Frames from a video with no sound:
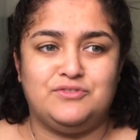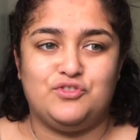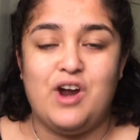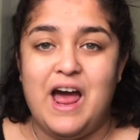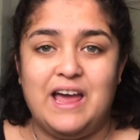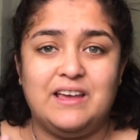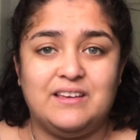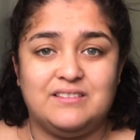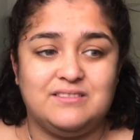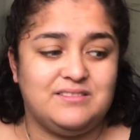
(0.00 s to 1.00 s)

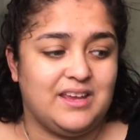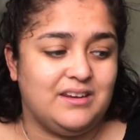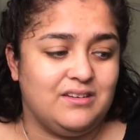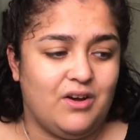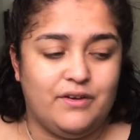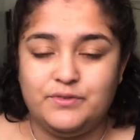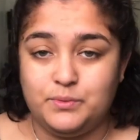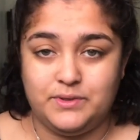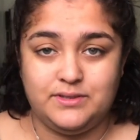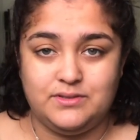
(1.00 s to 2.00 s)
dry skin
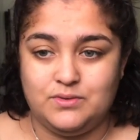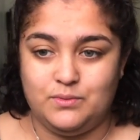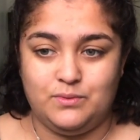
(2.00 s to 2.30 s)
afterwards.